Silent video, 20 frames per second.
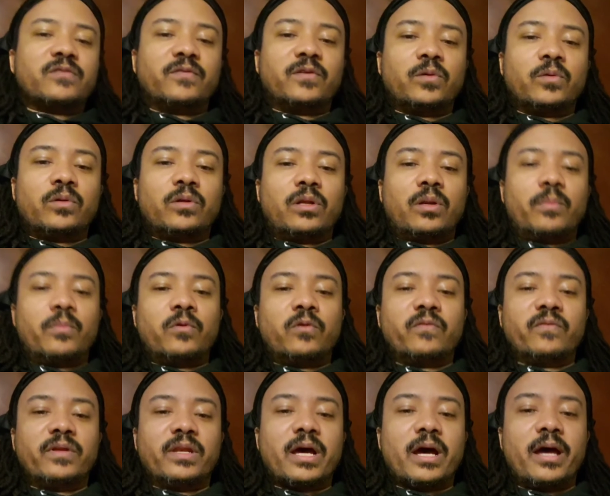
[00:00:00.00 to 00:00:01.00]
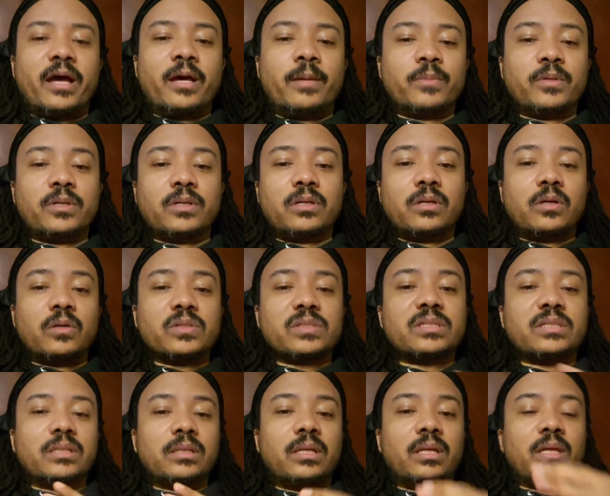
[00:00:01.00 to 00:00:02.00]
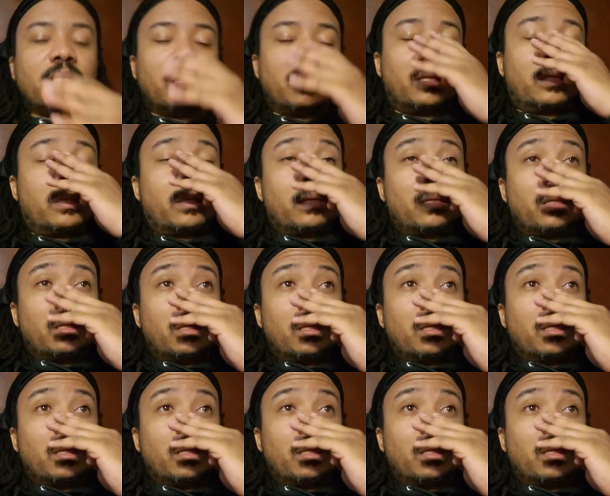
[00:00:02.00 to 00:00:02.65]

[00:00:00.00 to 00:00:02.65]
first viewing of the movie. Now, I am going to go see it again